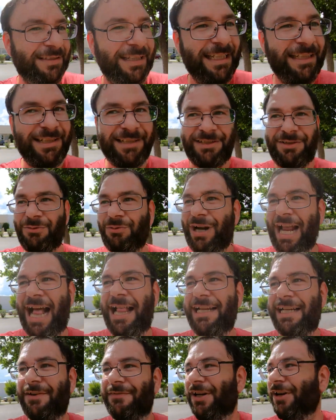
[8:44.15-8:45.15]
It's just the
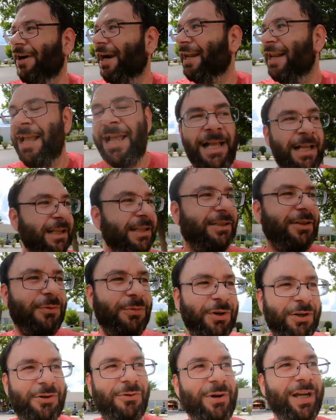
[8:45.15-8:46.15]
reality of it. All right, so
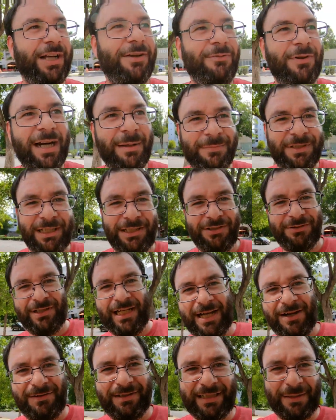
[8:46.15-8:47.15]
real quick, what I'm gonna do
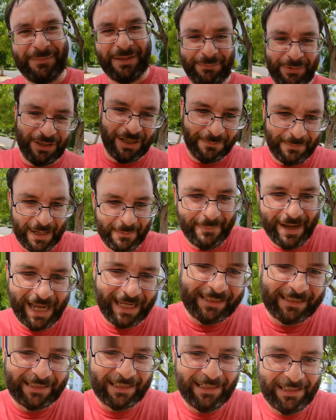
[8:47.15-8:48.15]
now is I'm gonna put on my
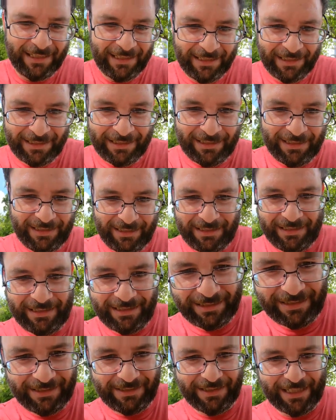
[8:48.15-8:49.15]
mask.
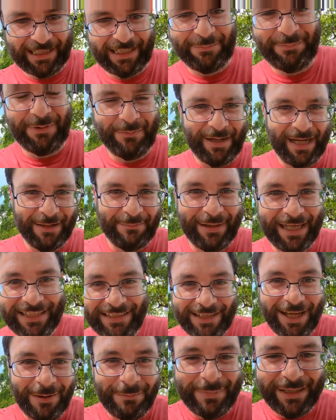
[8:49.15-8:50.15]
So I gotta put my my
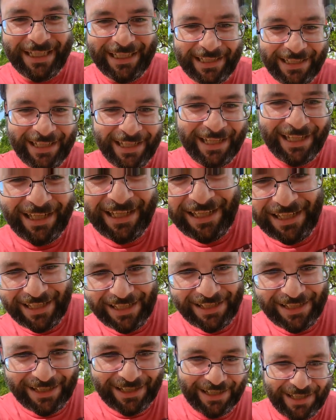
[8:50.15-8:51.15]
zombie
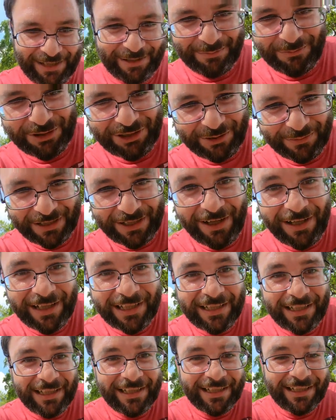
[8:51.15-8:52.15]
um,
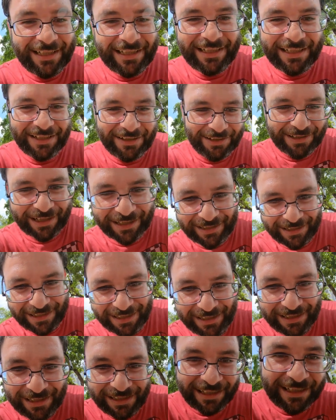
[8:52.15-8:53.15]
whatchamacallit, hold
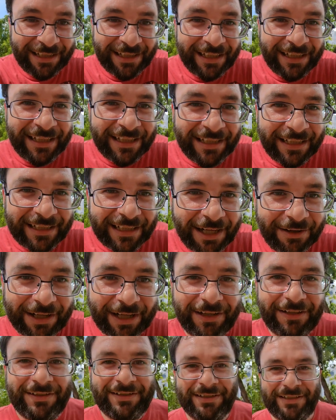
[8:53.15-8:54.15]
on, there we
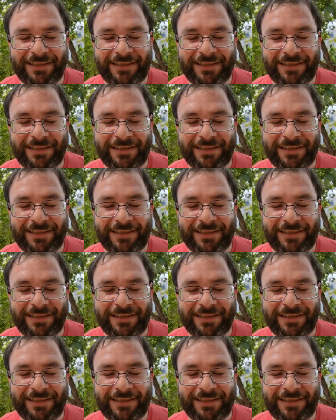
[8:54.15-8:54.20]
go.